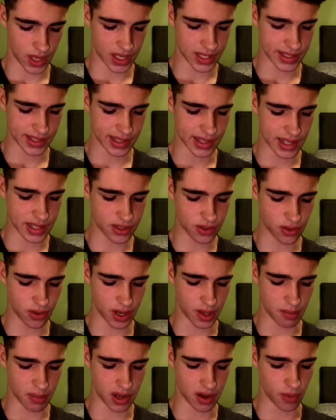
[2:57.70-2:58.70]
It's
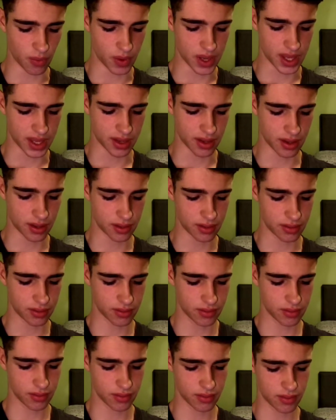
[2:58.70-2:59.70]
literally been a week.
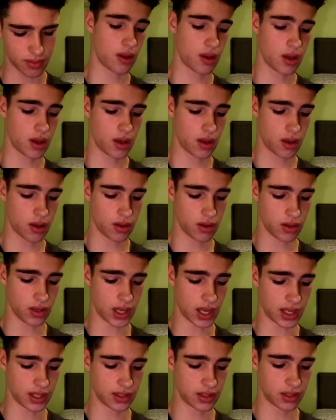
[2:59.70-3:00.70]

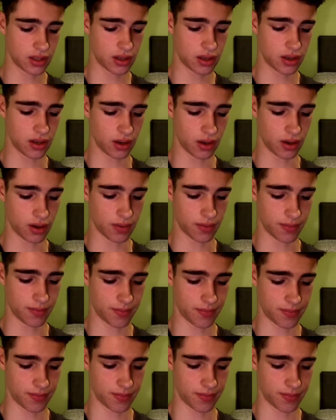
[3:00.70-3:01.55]
Yes, sir.